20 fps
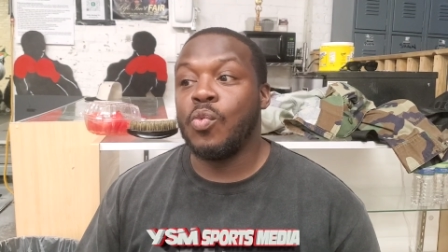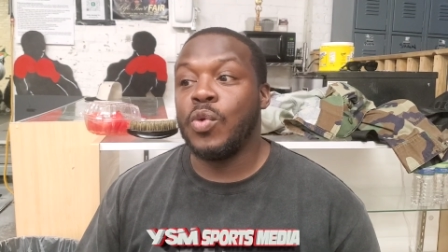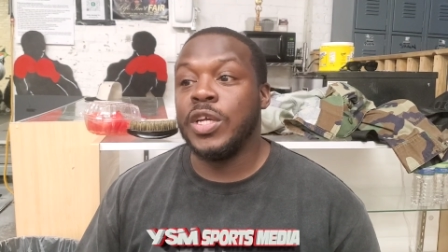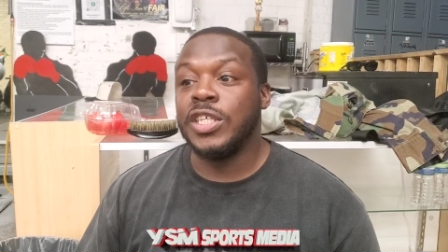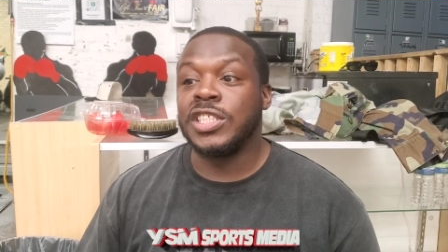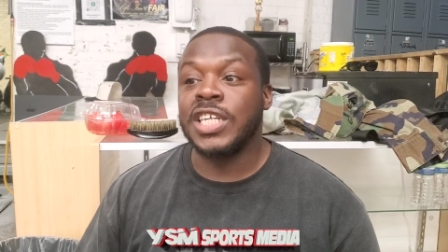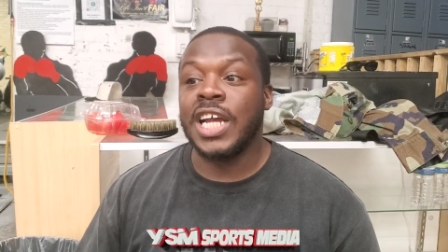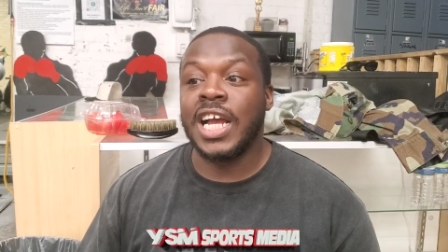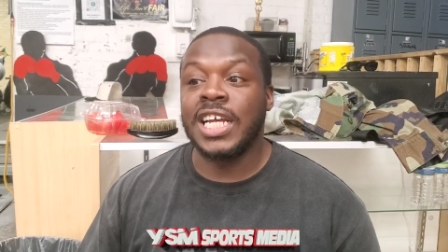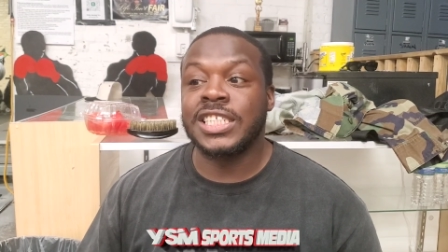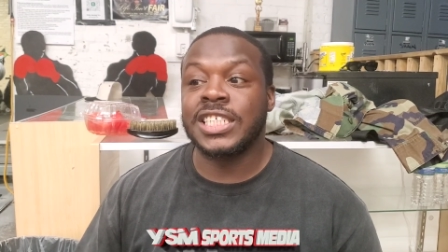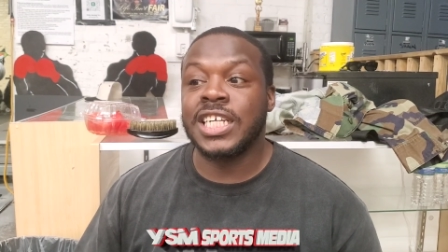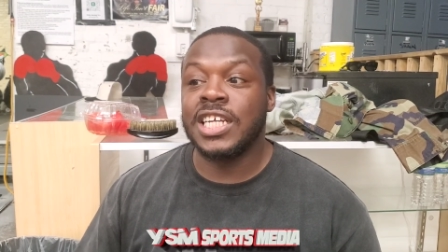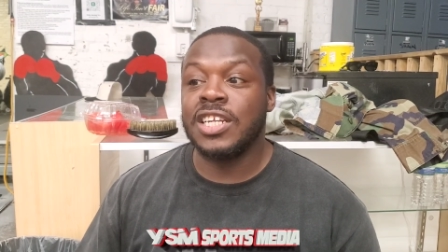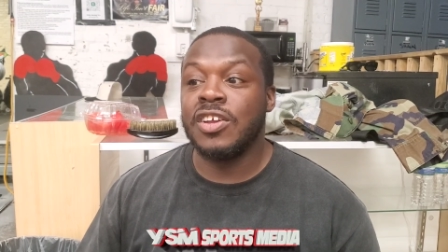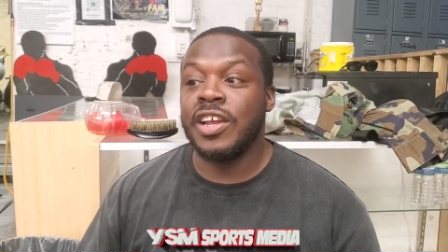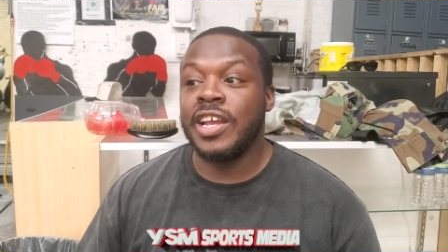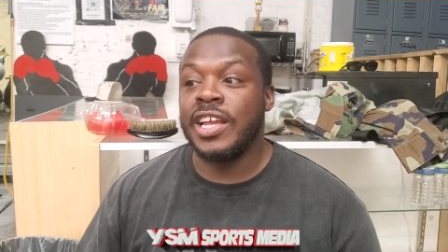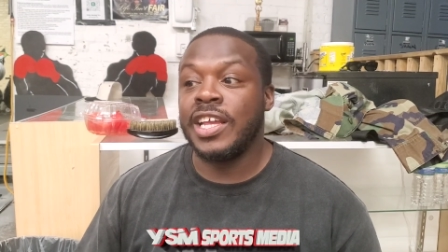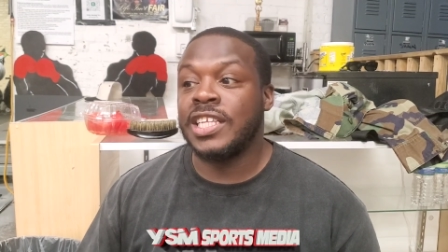with Josh
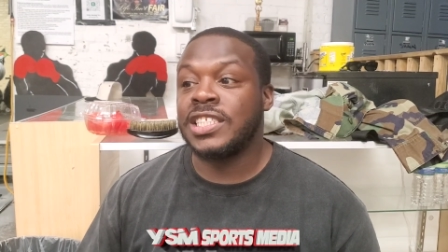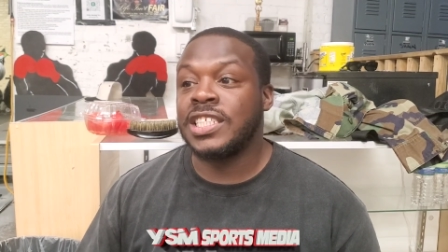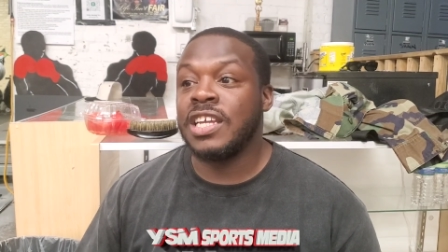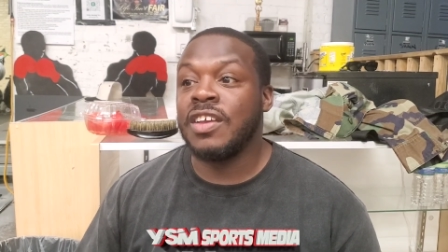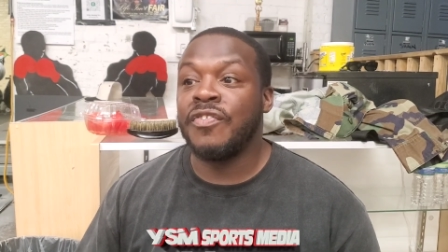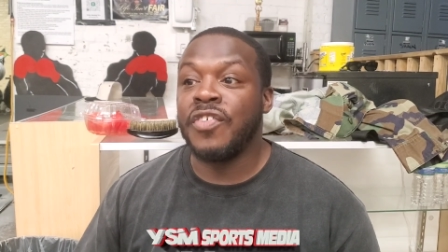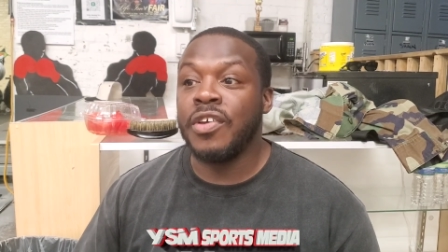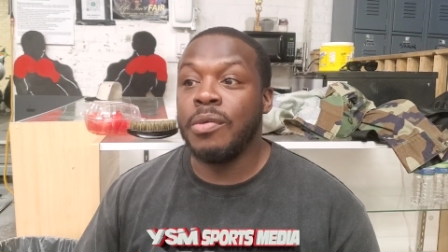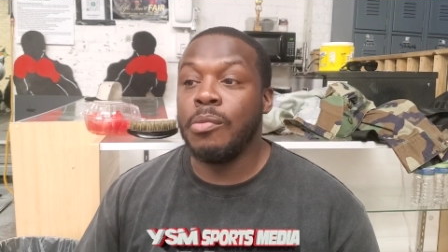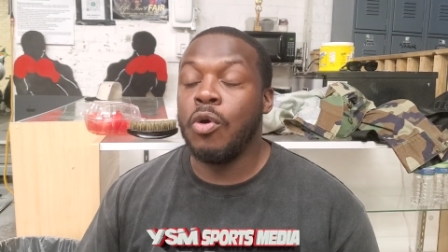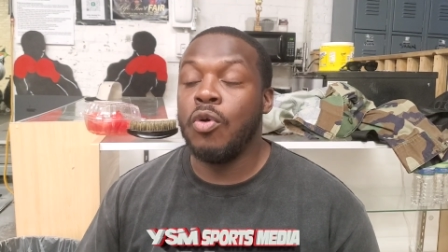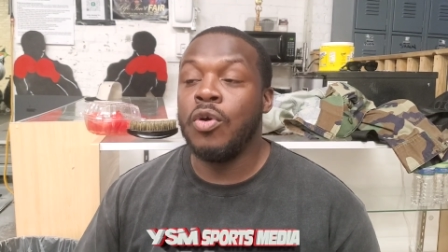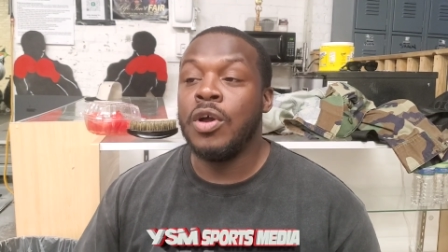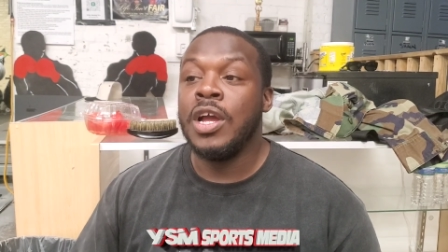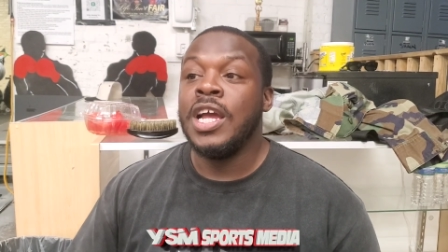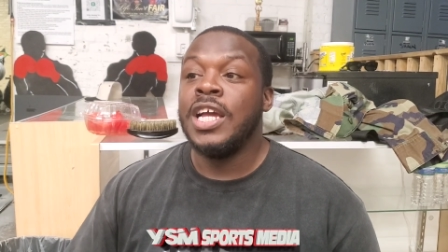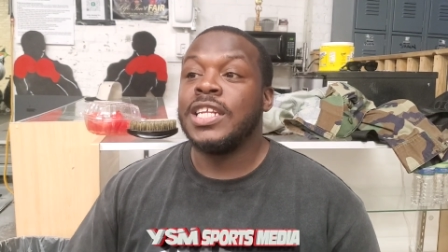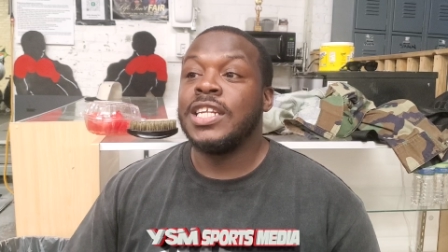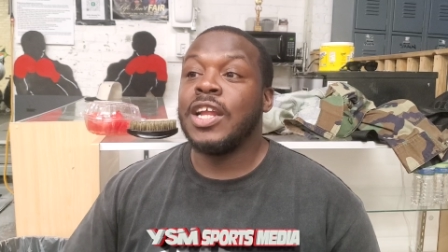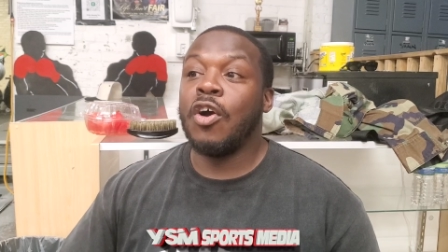Teller and
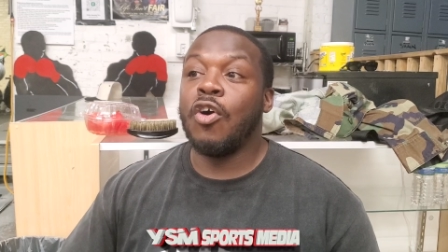Teofimo,